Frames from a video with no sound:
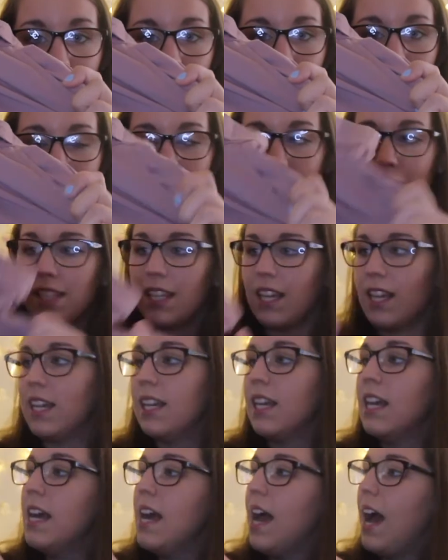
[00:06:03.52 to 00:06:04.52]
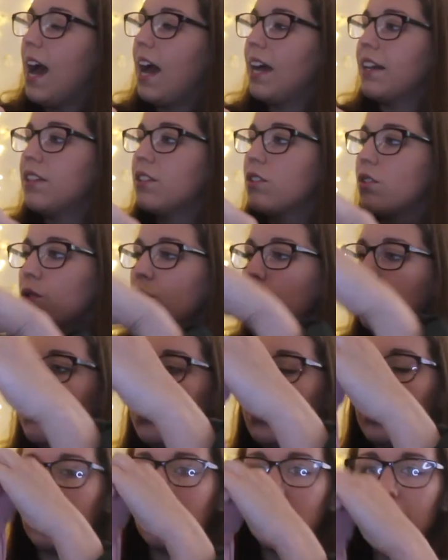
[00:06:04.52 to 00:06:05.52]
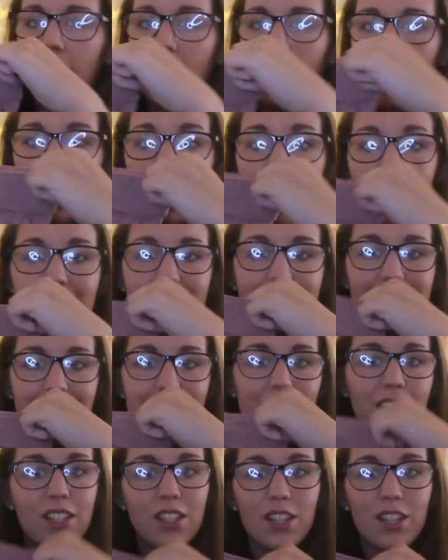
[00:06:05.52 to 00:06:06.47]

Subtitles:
you can see, and it's all just elastic,